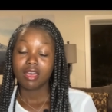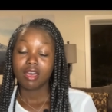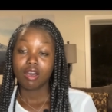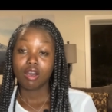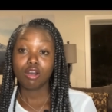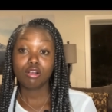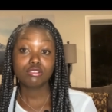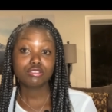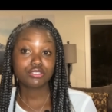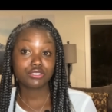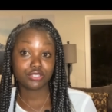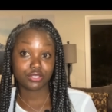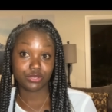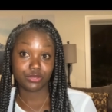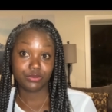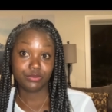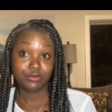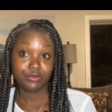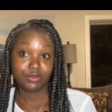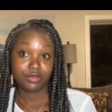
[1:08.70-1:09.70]

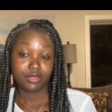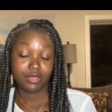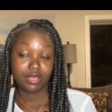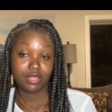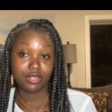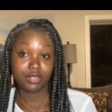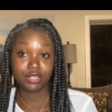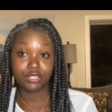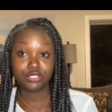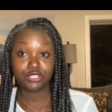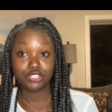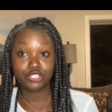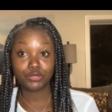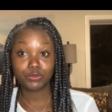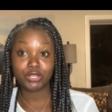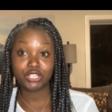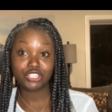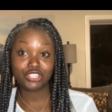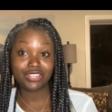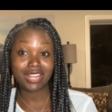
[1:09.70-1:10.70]
Also, another
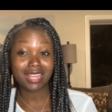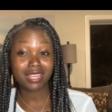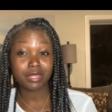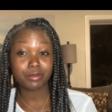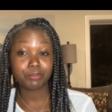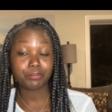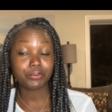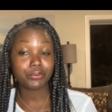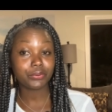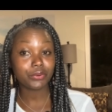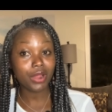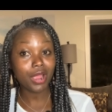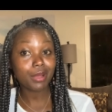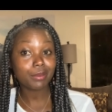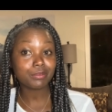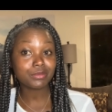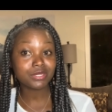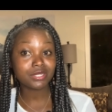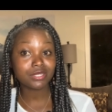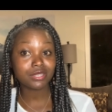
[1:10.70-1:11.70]
situation that could
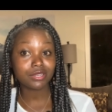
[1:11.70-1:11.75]
prompt